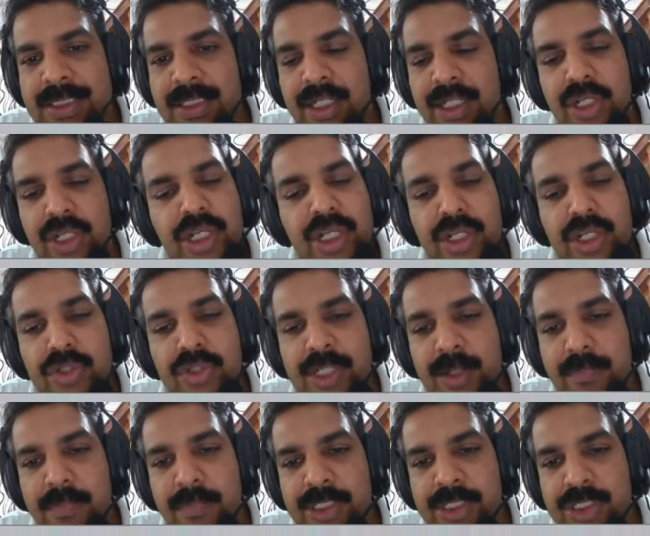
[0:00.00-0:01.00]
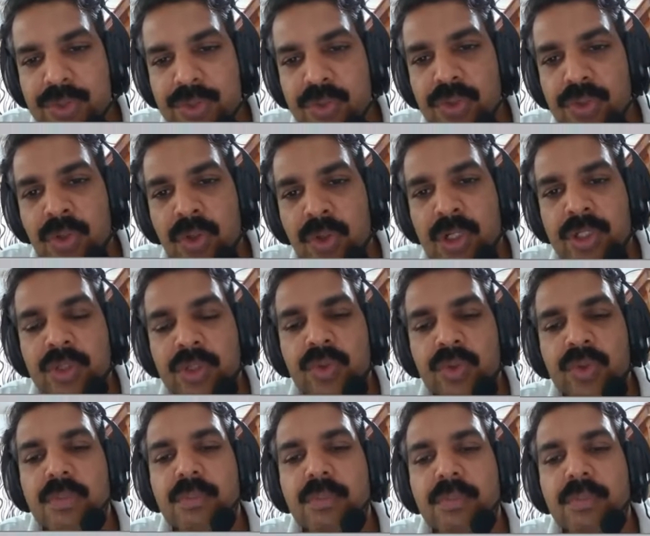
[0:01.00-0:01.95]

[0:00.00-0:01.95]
into J plus 2 the whole cube